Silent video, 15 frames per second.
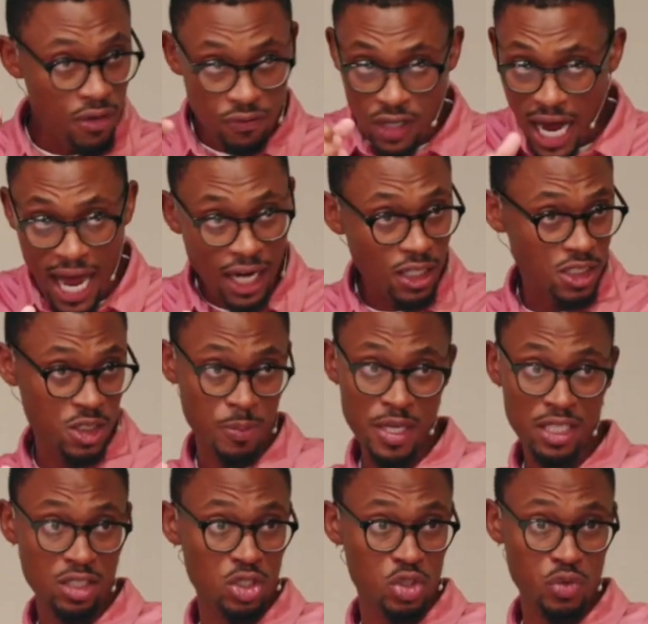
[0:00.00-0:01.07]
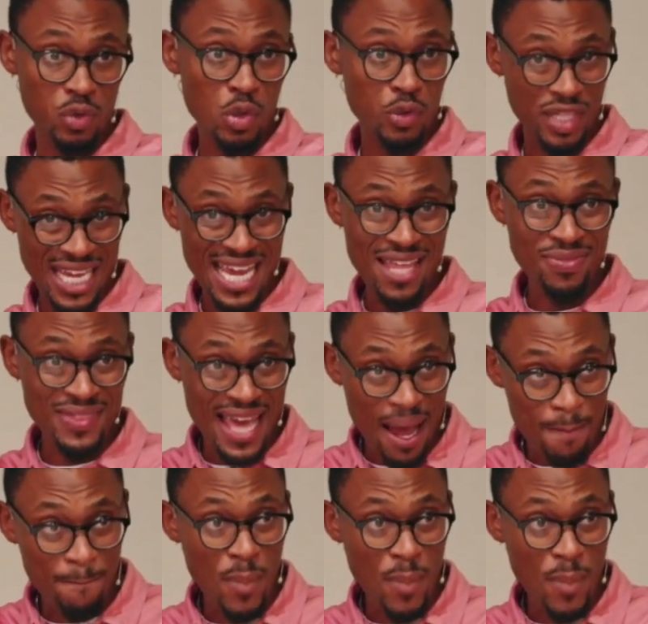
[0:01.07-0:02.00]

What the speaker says: and we've got to speak the truth in